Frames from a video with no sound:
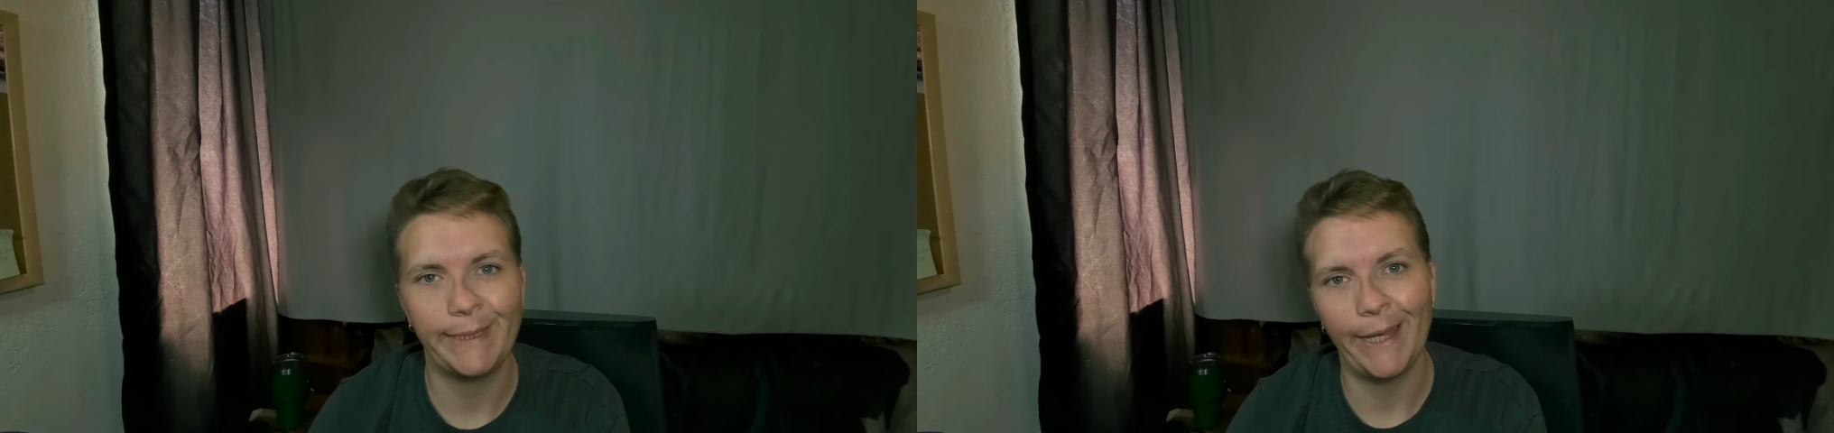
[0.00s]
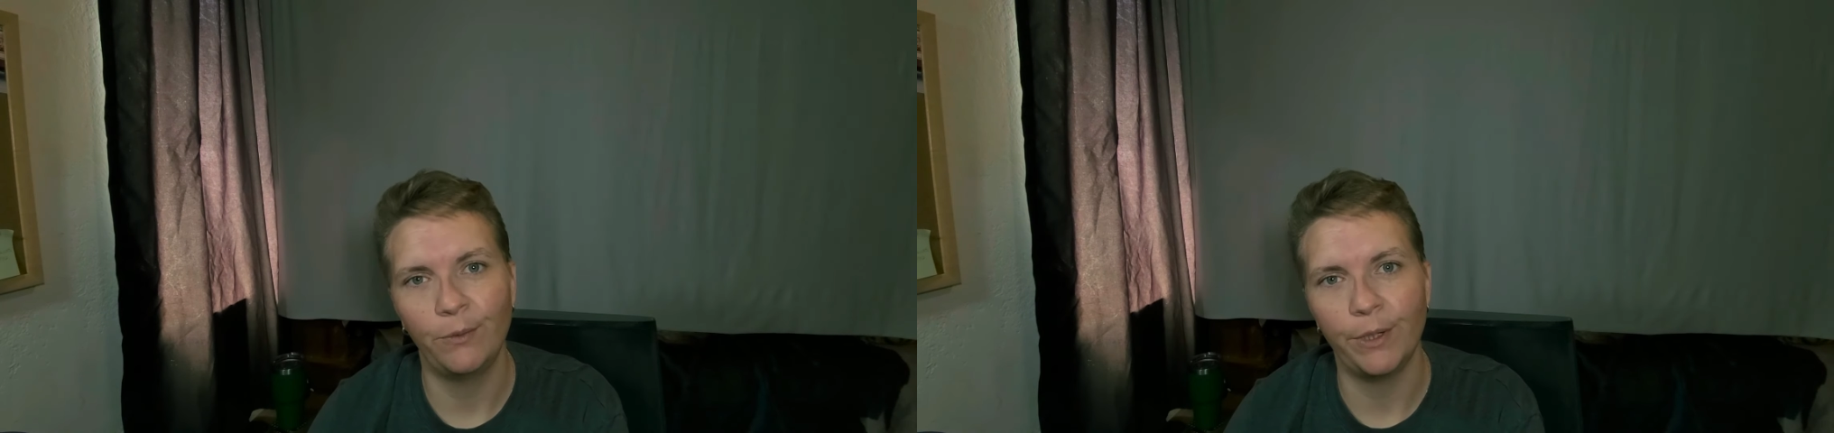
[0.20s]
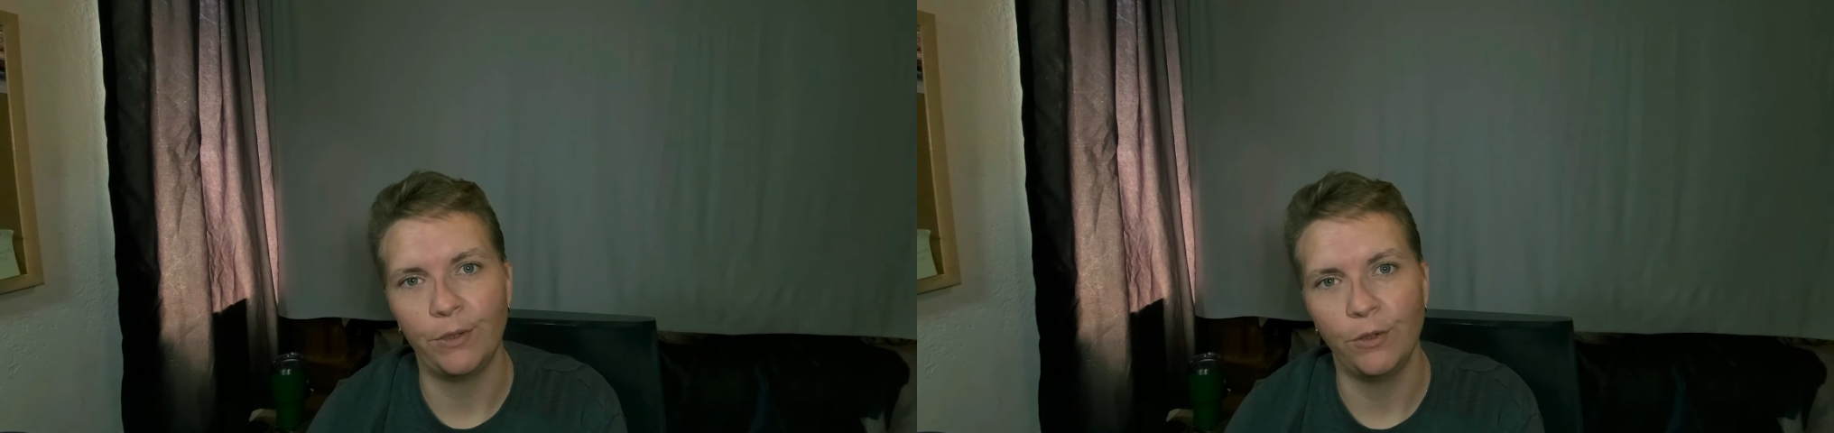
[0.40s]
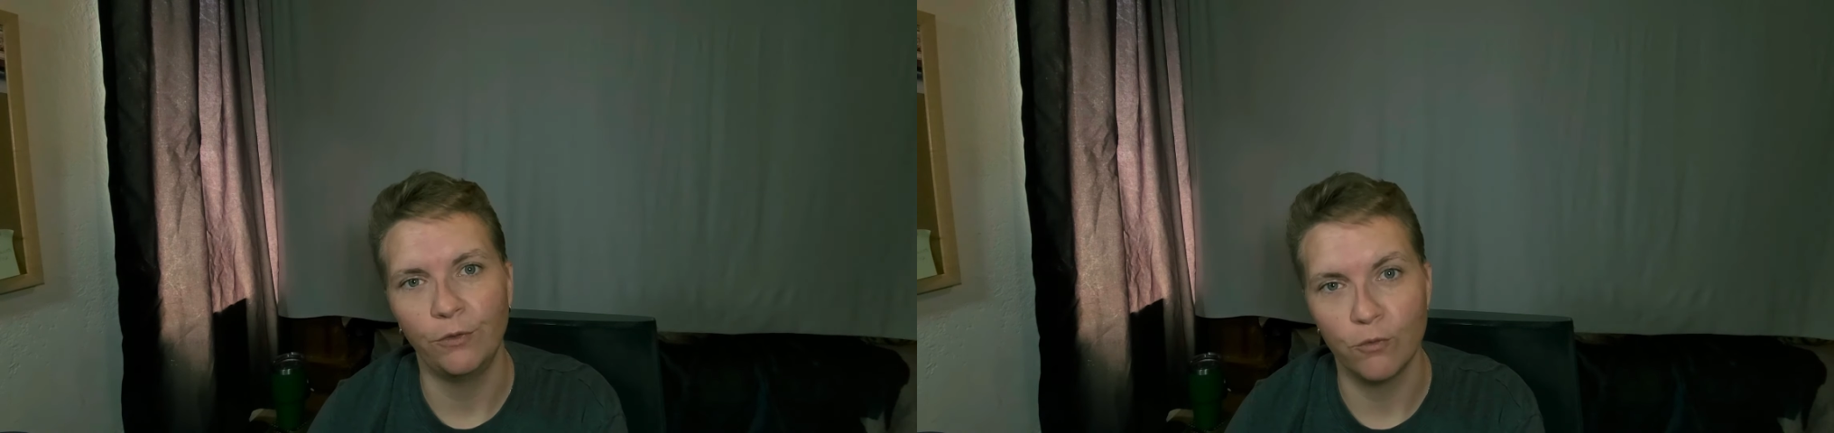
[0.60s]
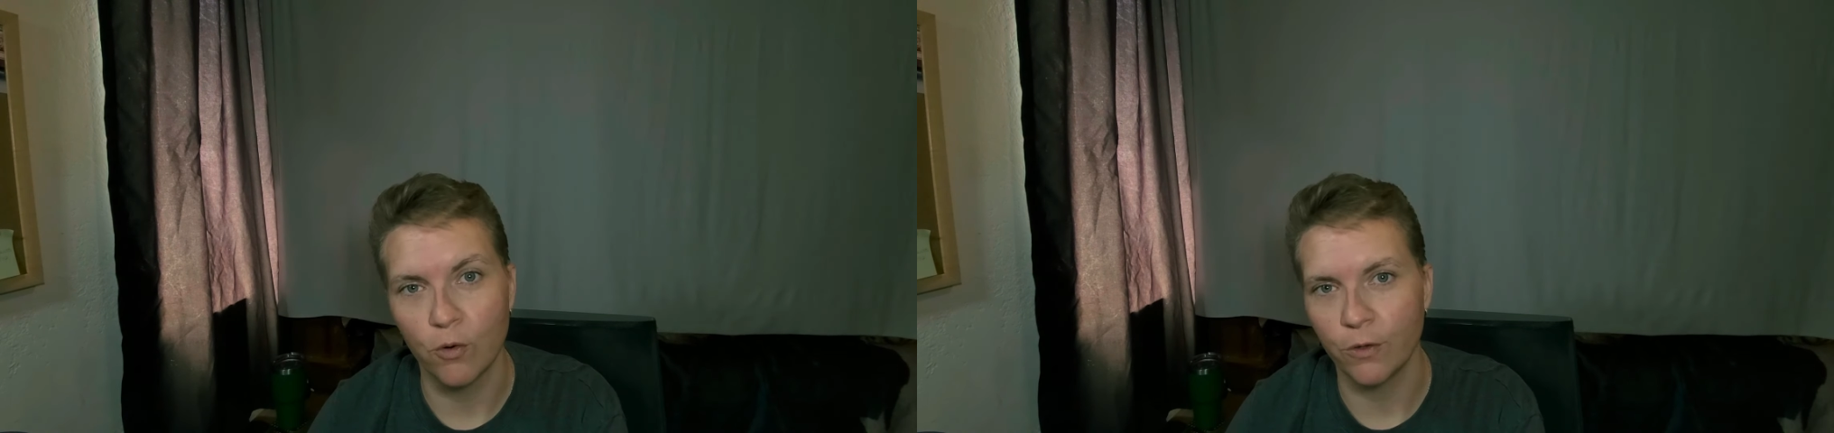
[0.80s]
take with you
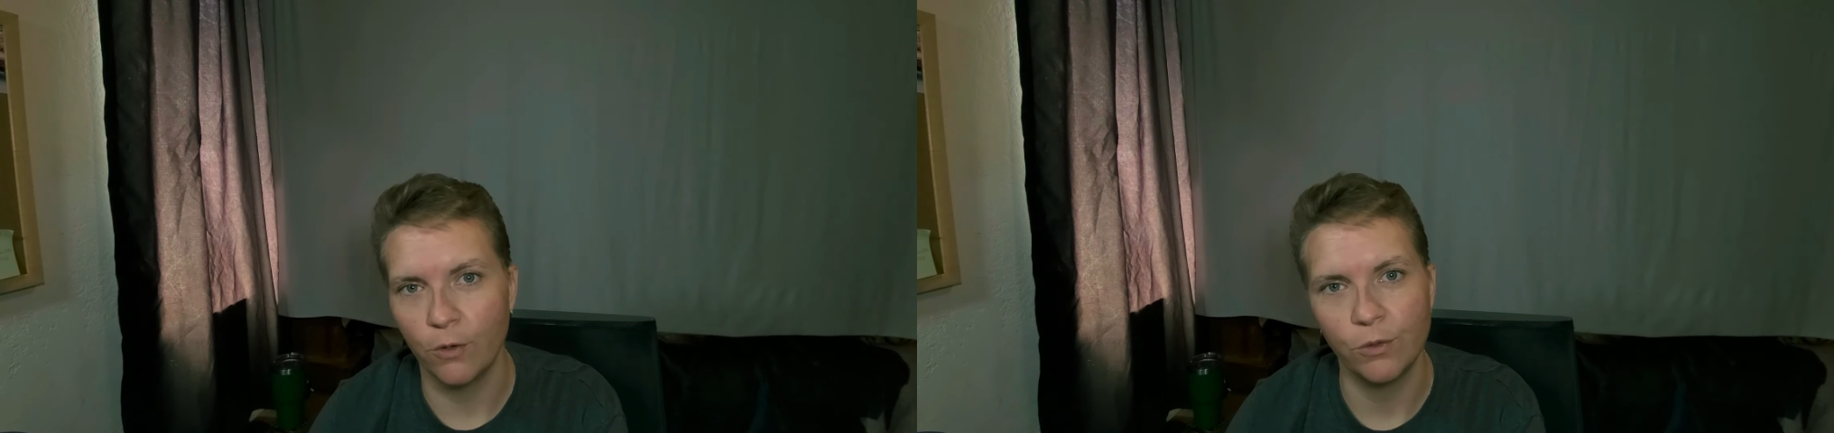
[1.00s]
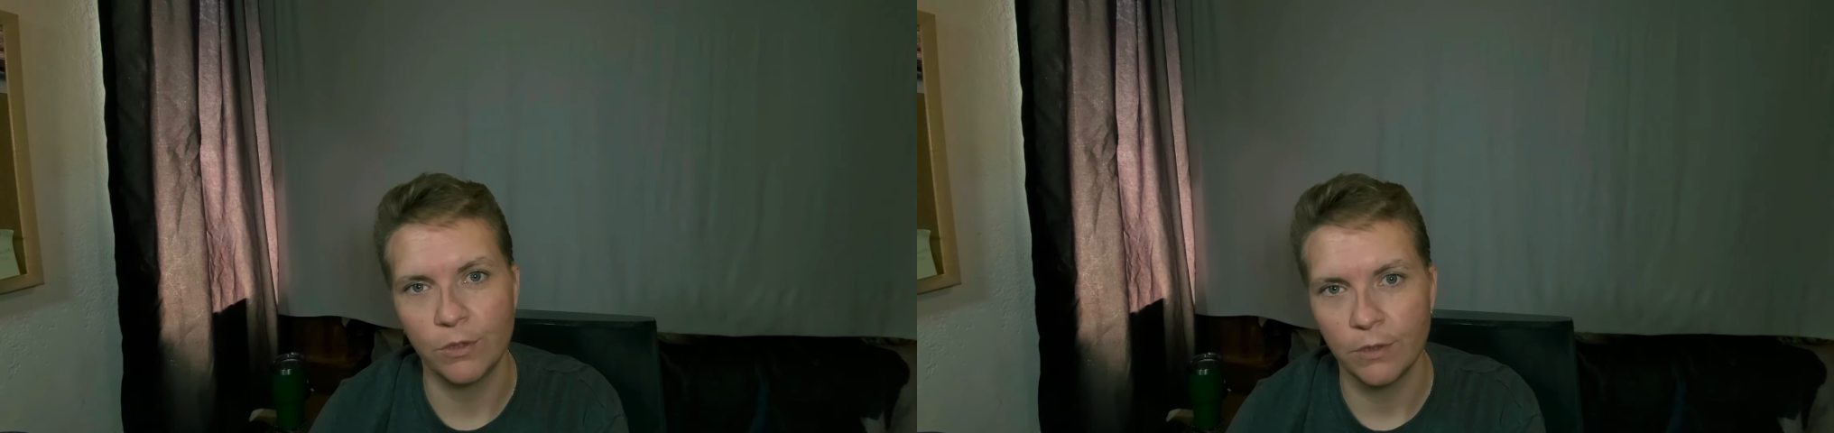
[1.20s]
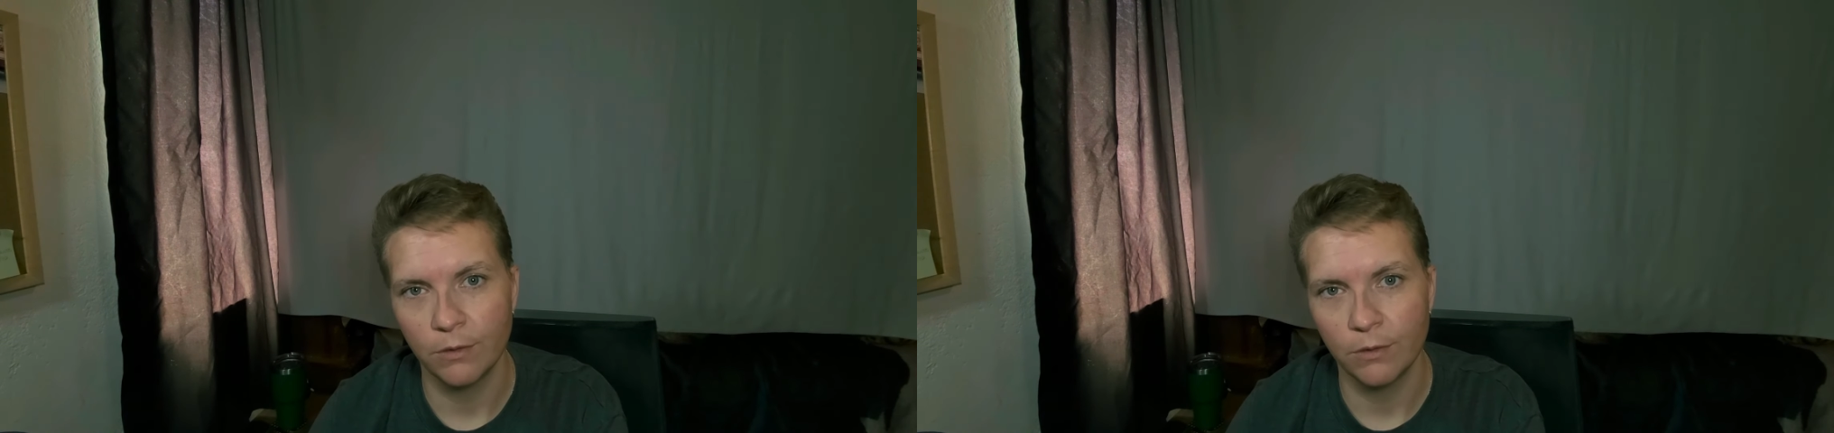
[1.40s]
for